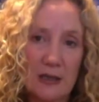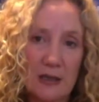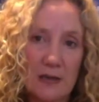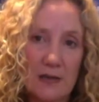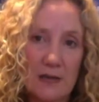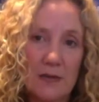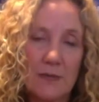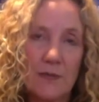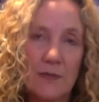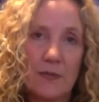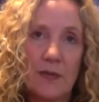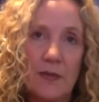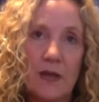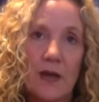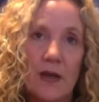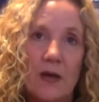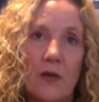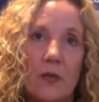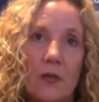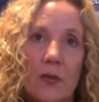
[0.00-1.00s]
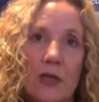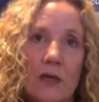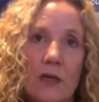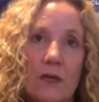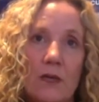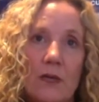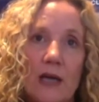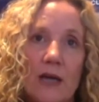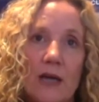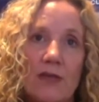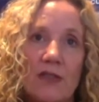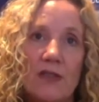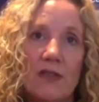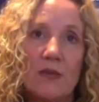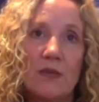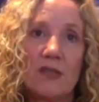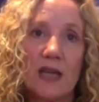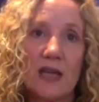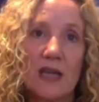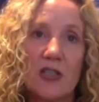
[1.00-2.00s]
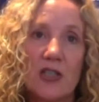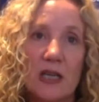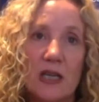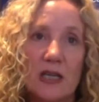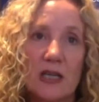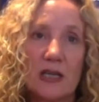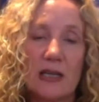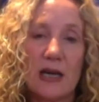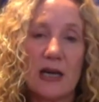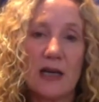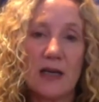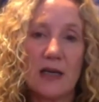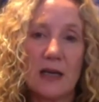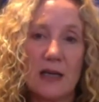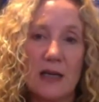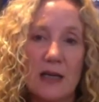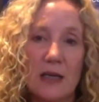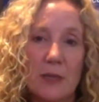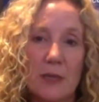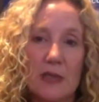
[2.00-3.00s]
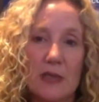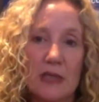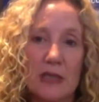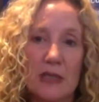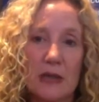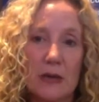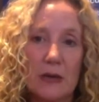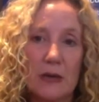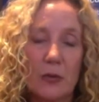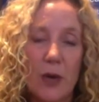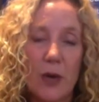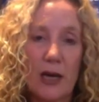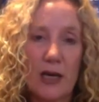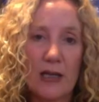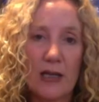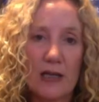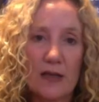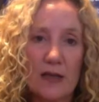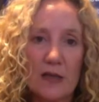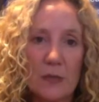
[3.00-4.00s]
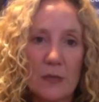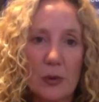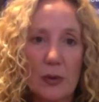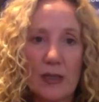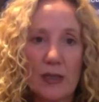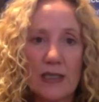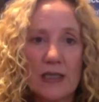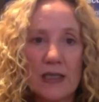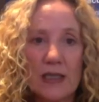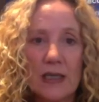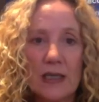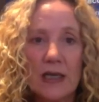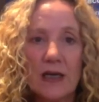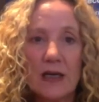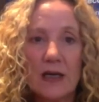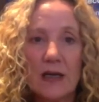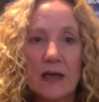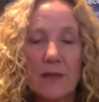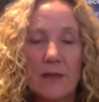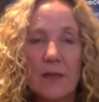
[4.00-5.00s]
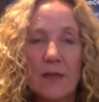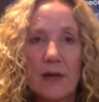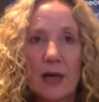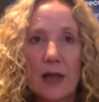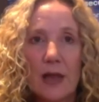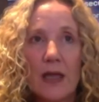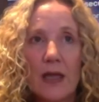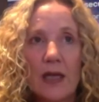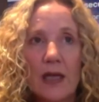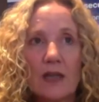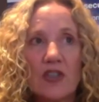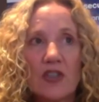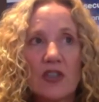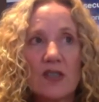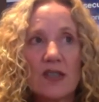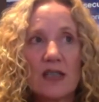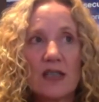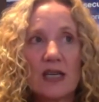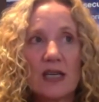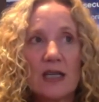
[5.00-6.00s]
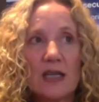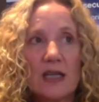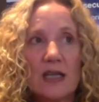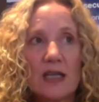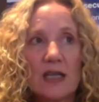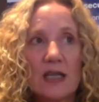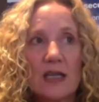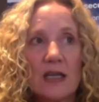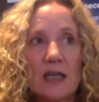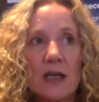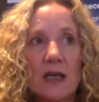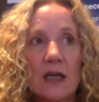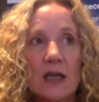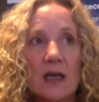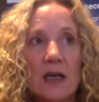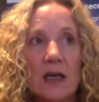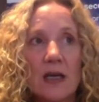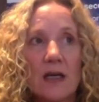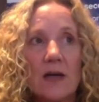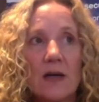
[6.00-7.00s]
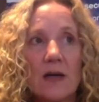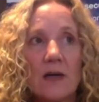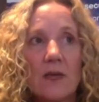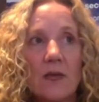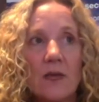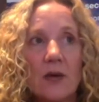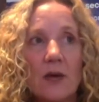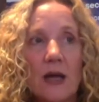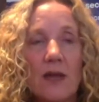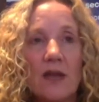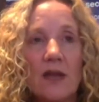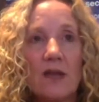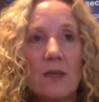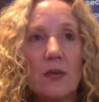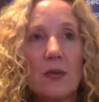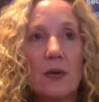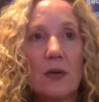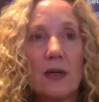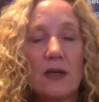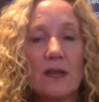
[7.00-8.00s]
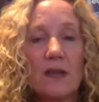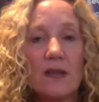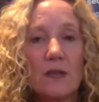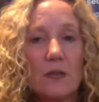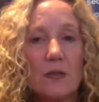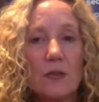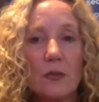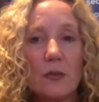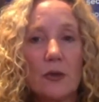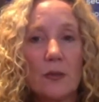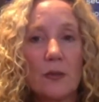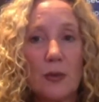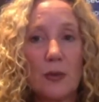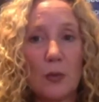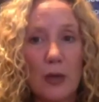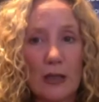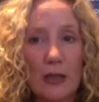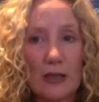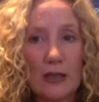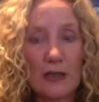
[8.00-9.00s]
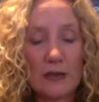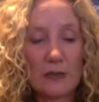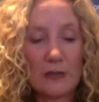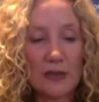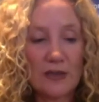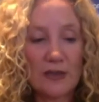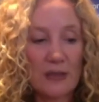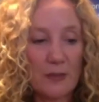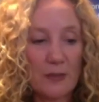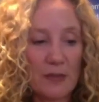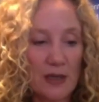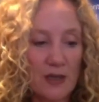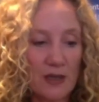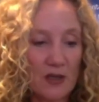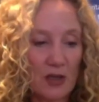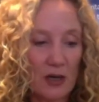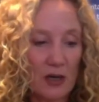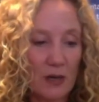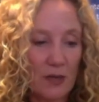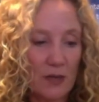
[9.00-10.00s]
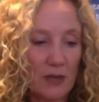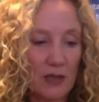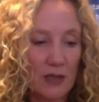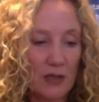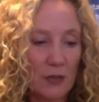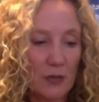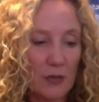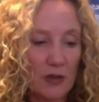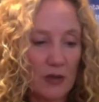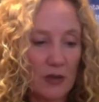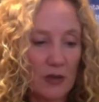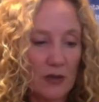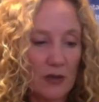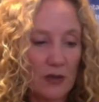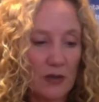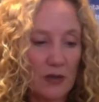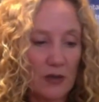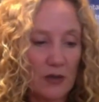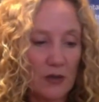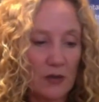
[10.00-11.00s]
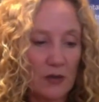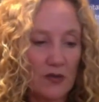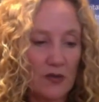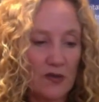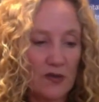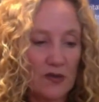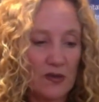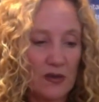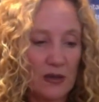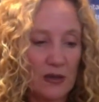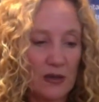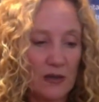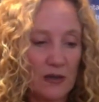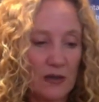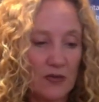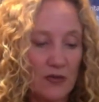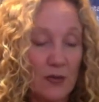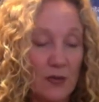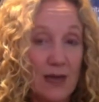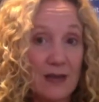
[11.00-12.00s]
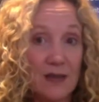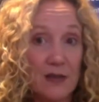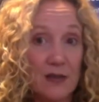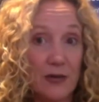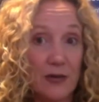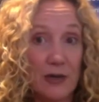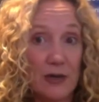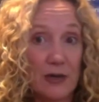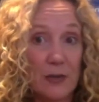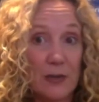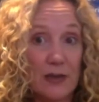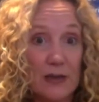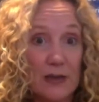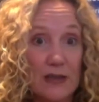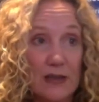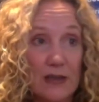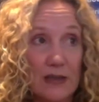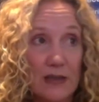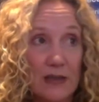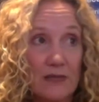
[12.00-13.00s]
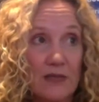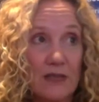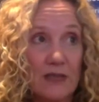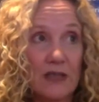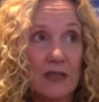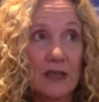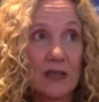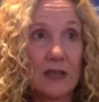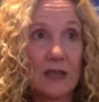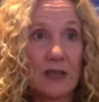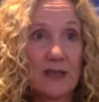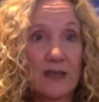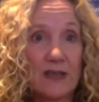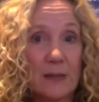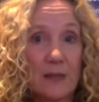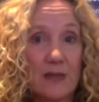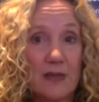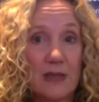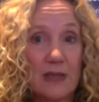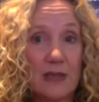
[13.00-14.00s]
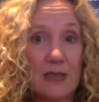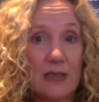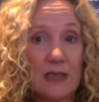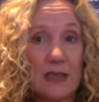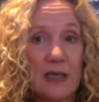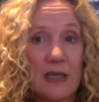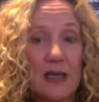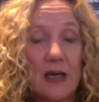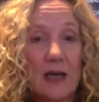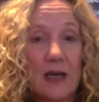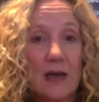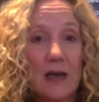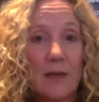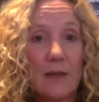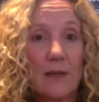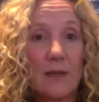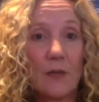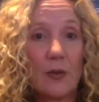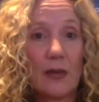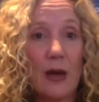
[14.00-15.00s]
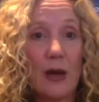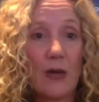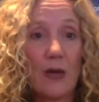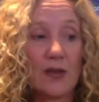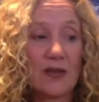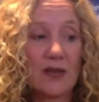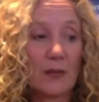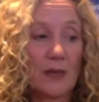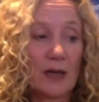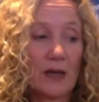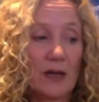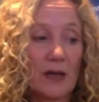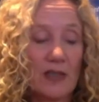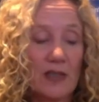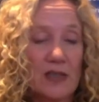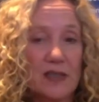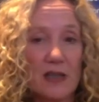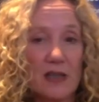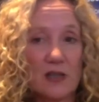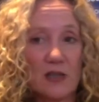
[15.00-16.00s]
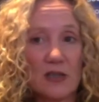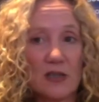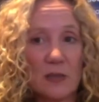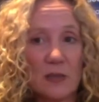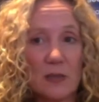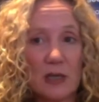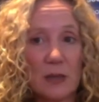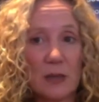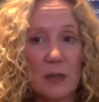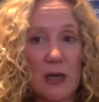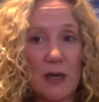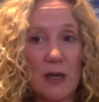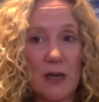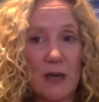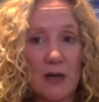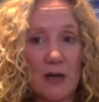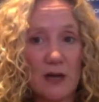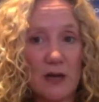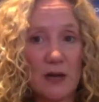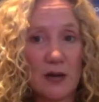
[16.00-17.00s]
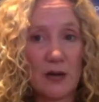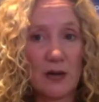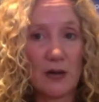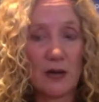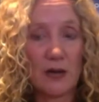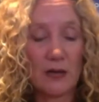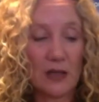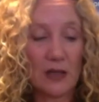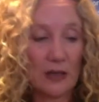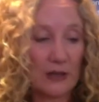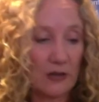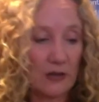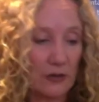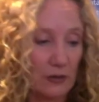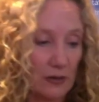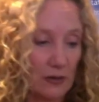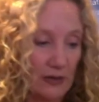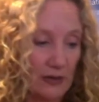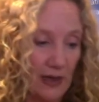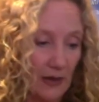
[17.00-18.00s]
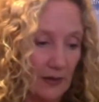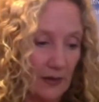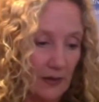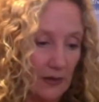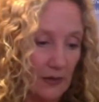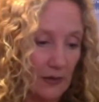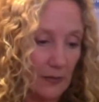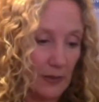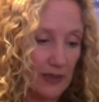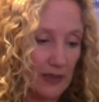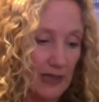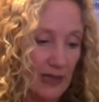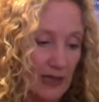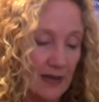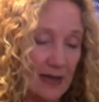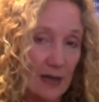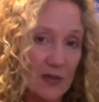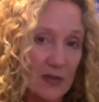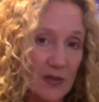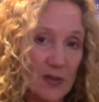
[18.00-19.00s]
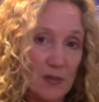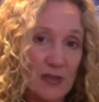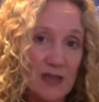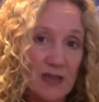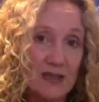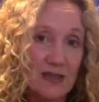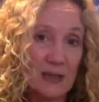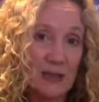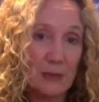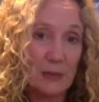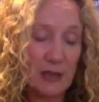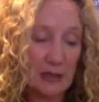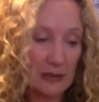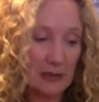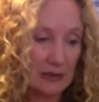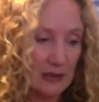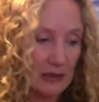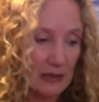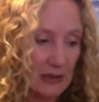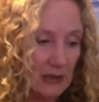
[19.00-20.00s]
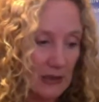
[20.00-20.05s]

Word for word: Um, we, we haven't substantiated that in any particular way at this point. Um, I think Tshisekedi. Uh, at this point isn't wouldn't be willing to accept that job. He would lose uh, tremendous credibility if he did accept it um, without some kind of concessions being made on, on the electoral calendar. But that announcement is imminent.